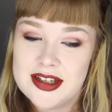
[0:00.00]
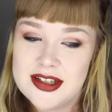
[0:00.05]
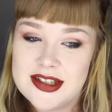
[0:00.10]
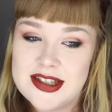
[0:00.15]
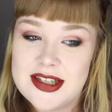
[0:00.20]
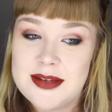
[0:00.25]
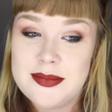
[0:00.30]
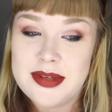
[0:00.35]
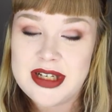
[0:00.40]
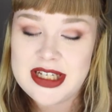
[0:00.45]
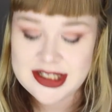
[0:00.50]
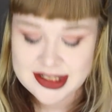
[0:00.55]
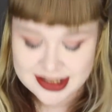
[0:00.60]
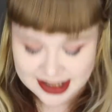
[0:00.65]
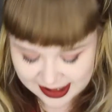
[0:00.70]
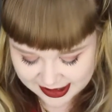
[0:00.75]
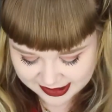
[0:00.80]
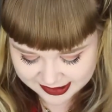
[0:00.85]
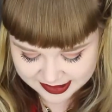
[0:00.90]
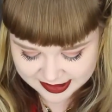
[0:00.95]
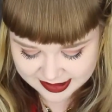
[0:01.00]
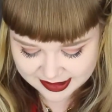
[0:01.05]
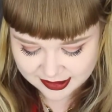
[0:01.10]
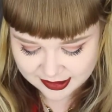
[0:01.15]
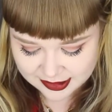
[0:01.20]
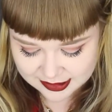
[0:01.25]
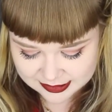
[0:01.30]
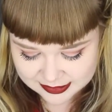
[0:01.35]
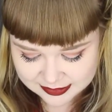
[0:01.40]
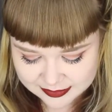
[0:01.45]
simply says,
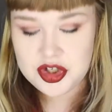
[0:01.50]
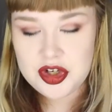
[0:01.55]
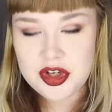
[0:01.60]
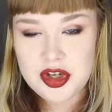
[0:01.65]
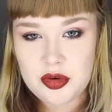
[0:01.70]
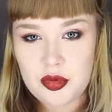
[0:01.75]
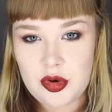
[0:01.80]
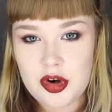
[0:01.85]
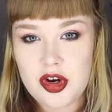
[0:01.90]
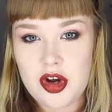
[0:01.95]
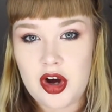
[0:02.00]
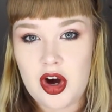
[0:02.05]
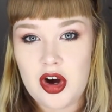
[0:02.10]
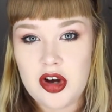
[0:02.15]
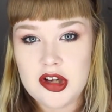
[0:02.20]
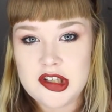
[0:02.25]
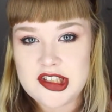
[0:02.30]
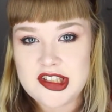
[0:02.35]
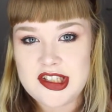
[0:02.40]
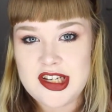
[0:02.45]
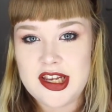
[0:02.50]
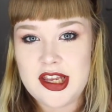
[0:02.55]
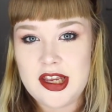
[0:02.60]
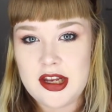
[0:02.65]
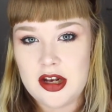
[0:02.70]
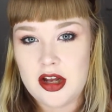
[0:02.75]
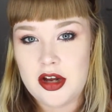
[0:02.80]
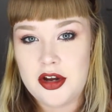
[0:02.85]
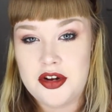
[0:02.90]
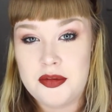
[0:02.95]
do you want a hot
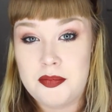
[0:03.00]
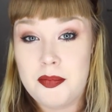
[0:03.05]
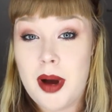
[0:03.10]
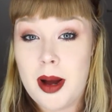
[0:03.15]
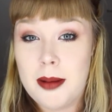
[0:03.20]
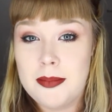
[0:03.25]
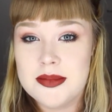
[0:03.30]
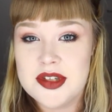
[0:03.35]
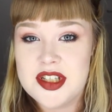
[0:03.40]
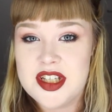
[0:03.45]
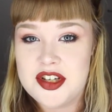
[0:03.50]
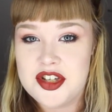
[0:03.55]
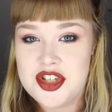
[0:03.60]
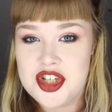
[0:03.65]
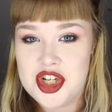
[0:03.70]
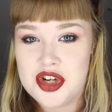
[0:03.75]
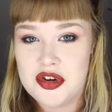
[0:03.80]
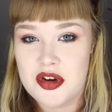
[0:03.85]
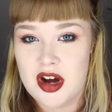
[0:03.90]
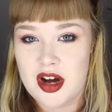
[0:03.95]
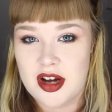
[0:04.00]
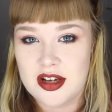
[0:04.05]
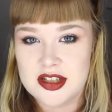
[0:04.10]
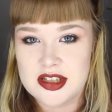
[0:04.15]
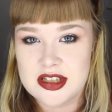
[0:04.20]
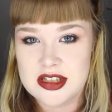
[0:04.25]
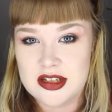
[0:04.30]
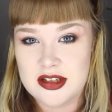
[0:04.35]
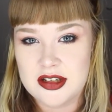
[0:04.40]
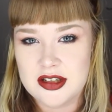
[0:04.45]
sticky load pumped into your
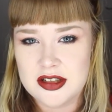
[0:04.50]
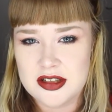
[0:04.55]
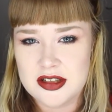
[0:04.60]
ass?